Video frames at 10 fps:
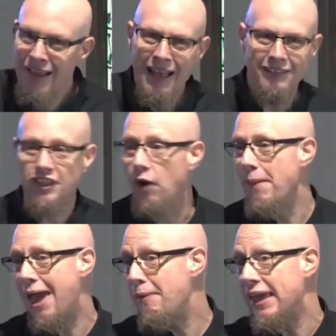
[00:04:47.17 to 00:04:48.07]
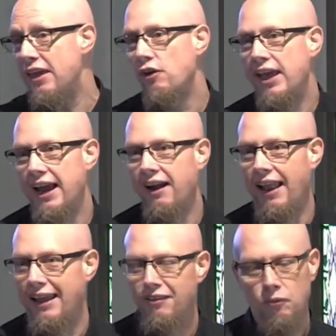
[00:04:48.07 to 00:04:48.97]
And so maybe you hear
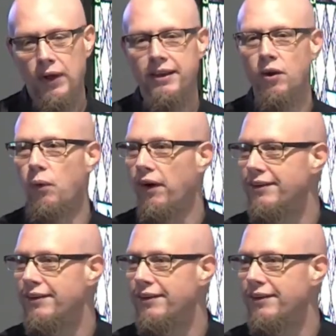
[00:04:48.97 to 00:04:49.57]
like, what in the world